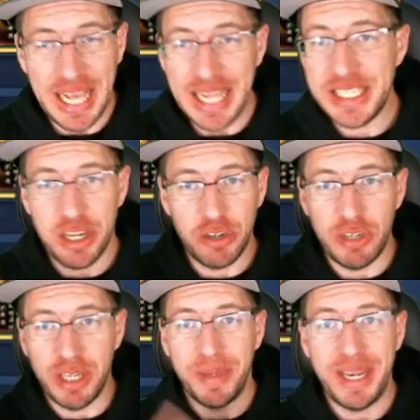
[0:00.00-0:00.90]
it's
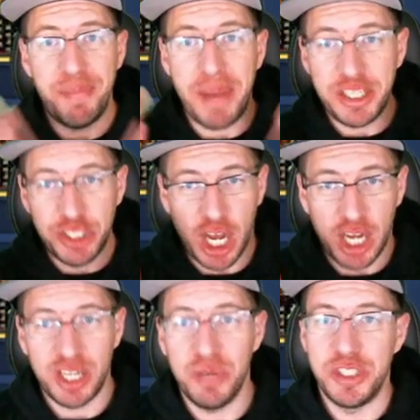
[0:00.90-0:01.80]
unreal. But if my
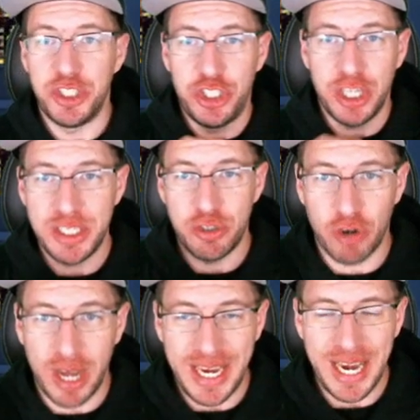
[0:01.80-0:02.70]
chakra was just
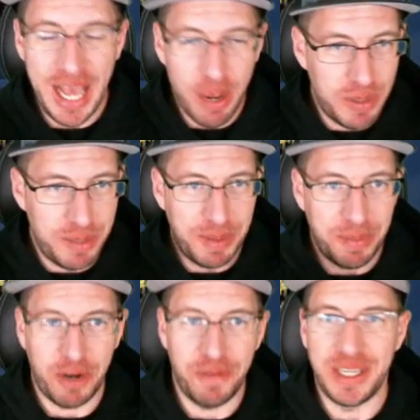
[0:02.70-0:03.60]
right, we'd be
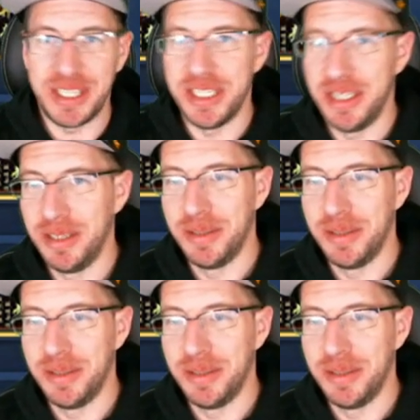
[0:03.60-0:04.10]
perfect.